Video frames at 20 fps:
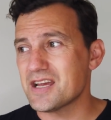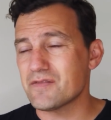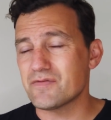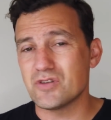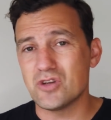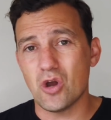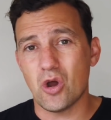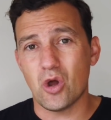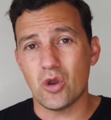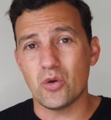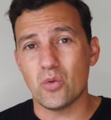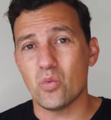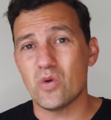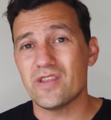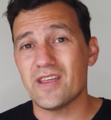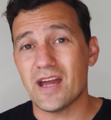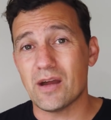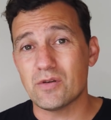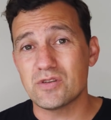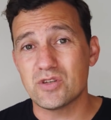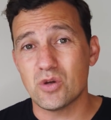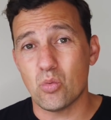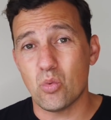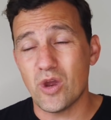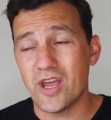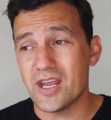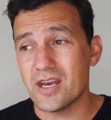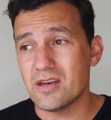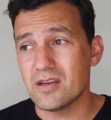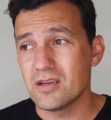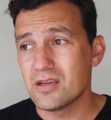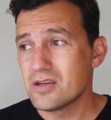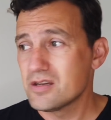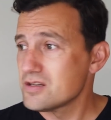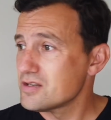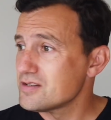have gone without a win